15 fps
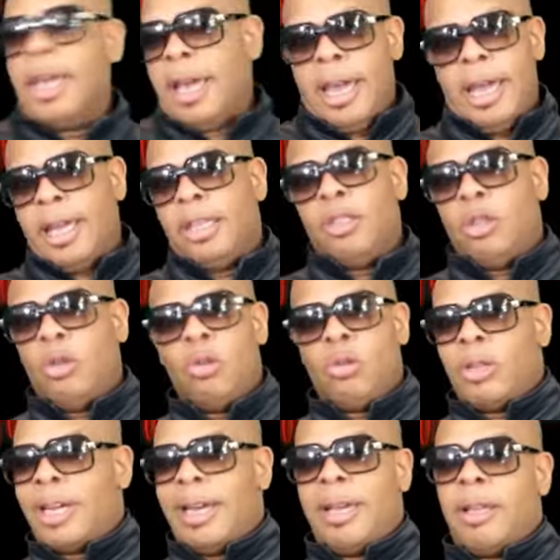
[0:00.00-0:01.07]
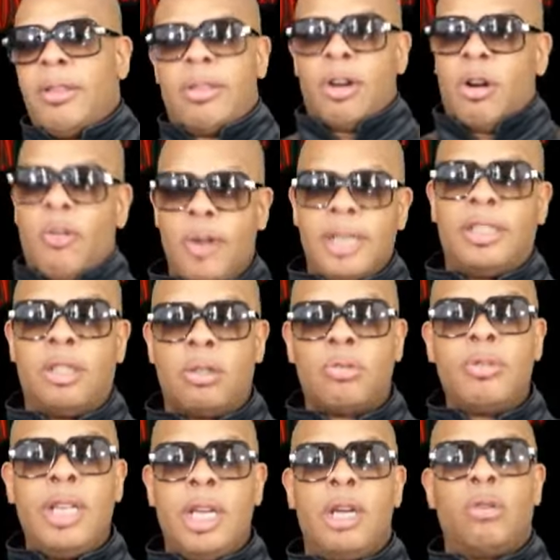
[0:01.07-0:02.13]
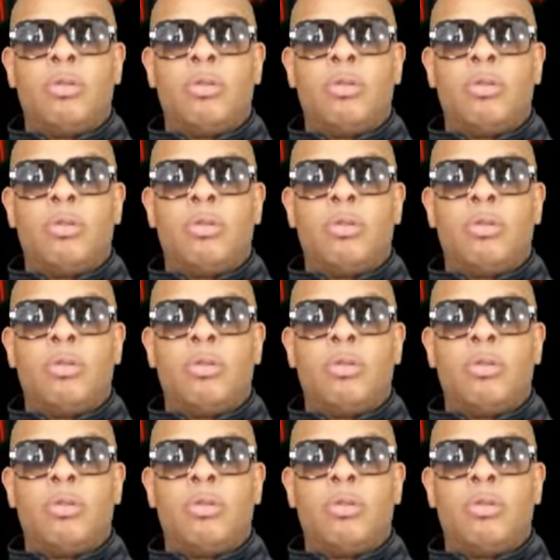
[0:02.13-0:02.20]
and do like the original Neo